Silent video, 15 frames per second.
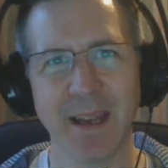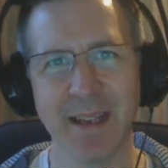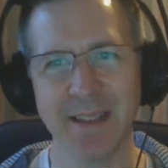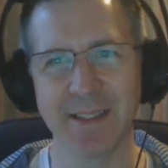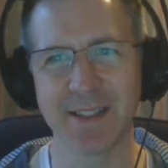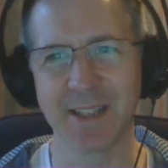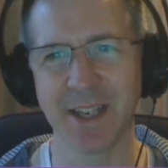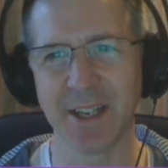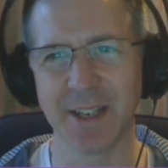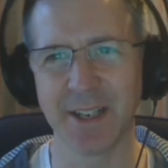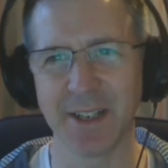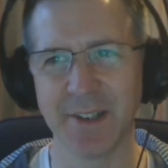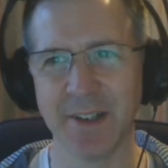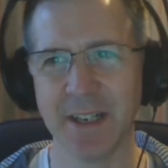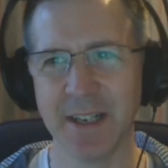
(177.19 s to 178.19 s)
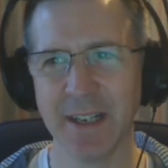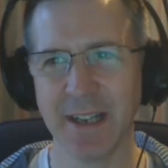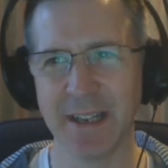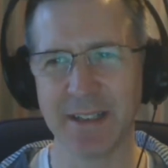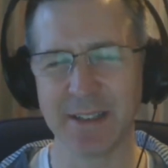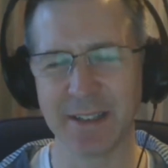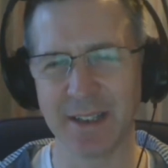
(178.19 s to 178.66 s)
And so
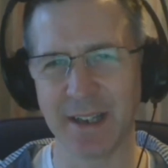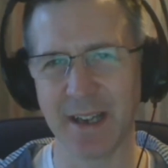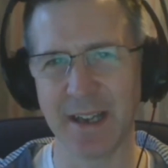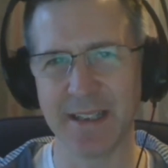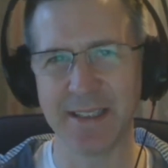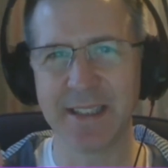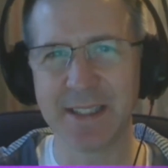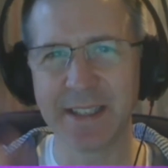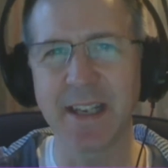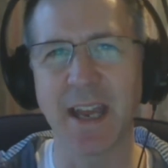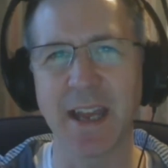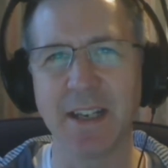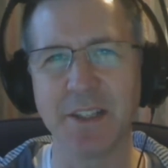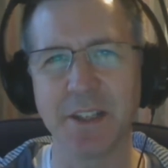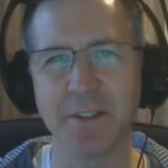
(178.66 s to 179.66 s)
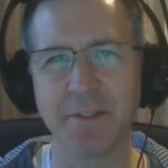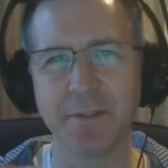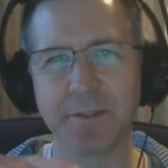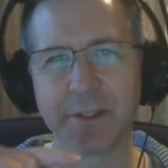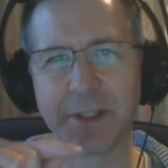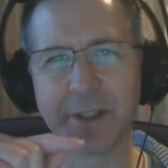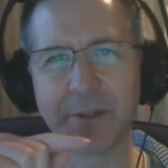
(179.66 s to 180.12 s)
I disengage
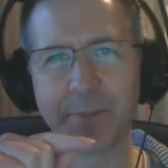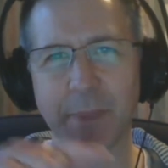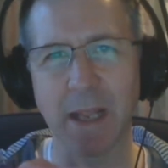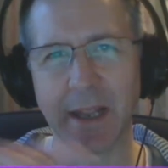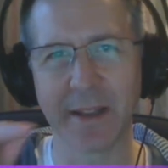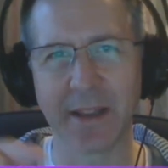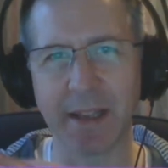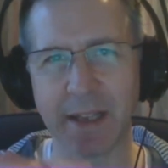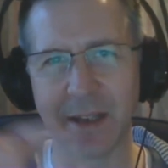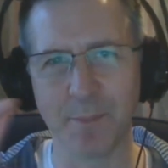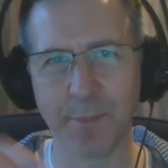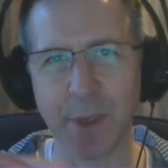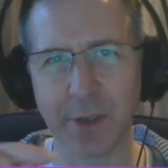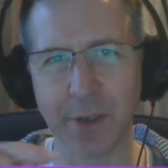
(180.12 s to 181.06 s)
it to play the